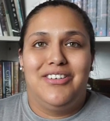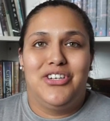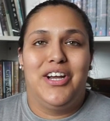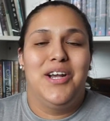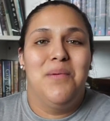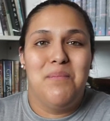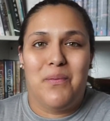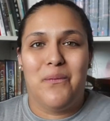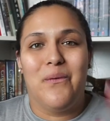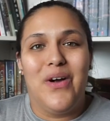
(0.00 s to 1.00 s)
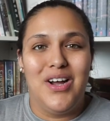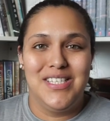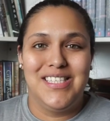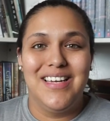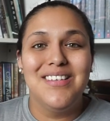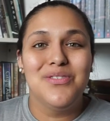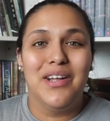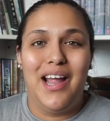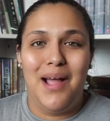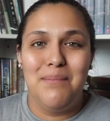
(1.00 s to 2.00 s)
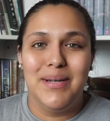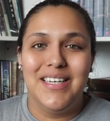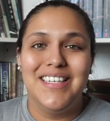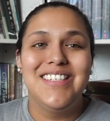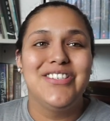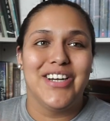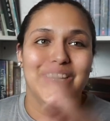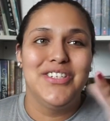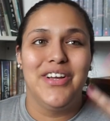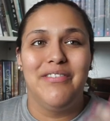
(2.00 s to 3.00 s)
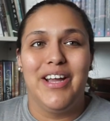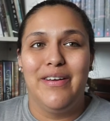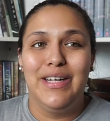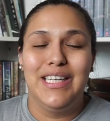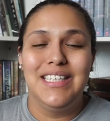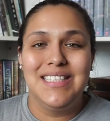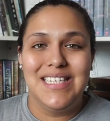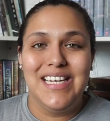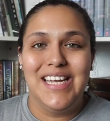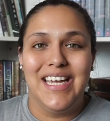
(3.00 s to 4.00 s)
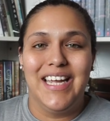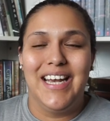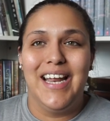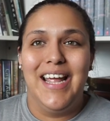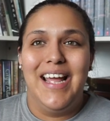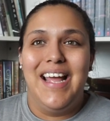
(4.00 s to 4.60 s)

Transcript: trying to process what happened, trying to have everything sink in.